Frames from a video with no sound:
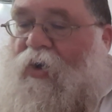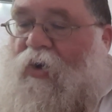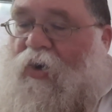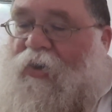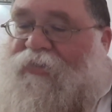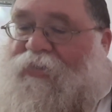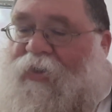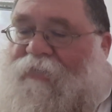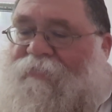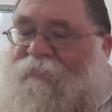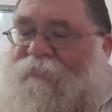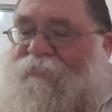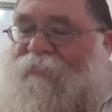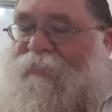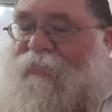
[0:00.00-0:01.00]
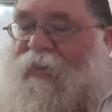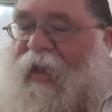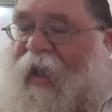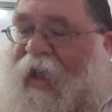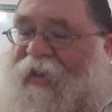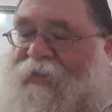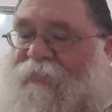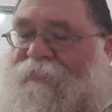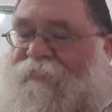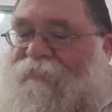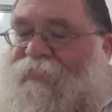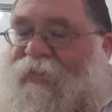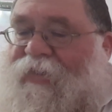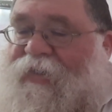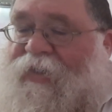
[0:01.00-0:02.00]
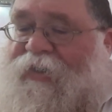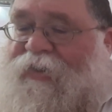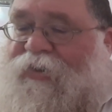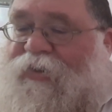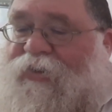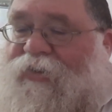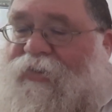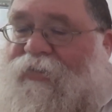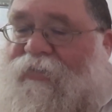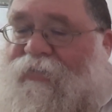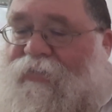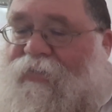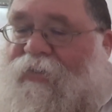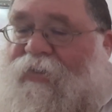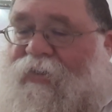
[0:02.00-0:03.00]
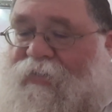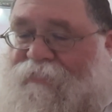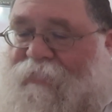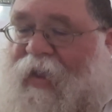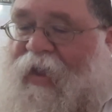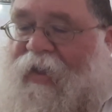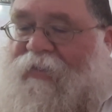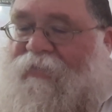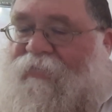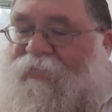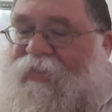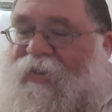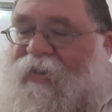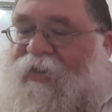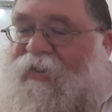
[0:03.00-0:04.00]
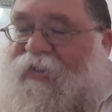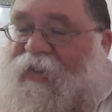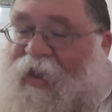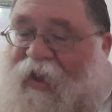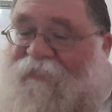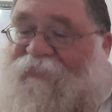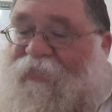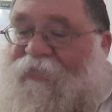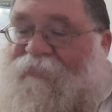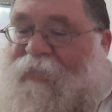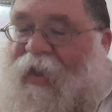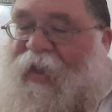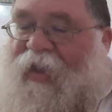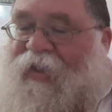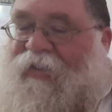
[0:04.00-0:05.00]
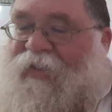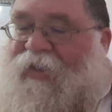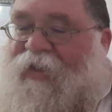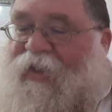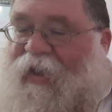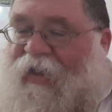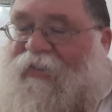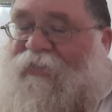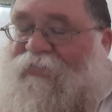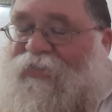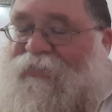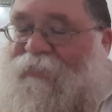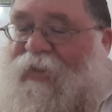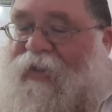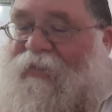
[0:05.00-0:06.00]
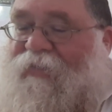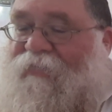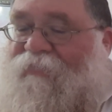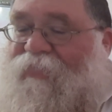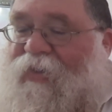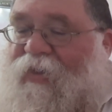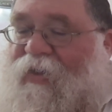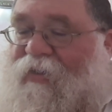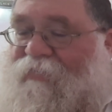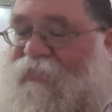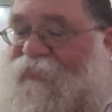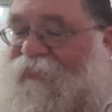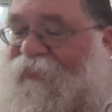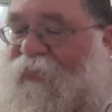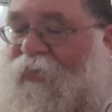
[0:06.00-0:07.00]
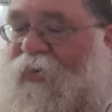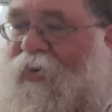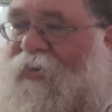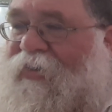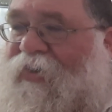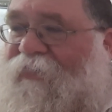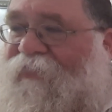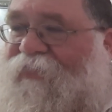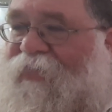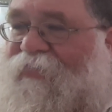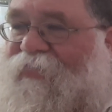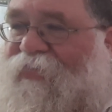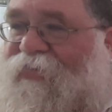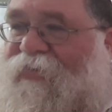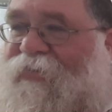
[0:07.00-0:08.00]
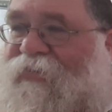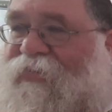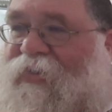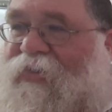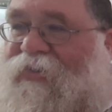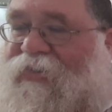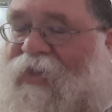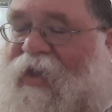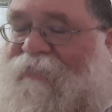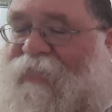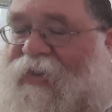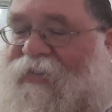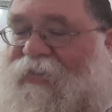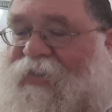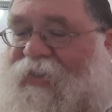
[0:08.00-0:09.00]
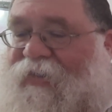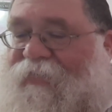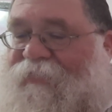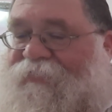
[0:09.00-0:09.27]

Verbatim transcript: Adam Adam Ish man Gever man Enosh man it's four different words to the same idea.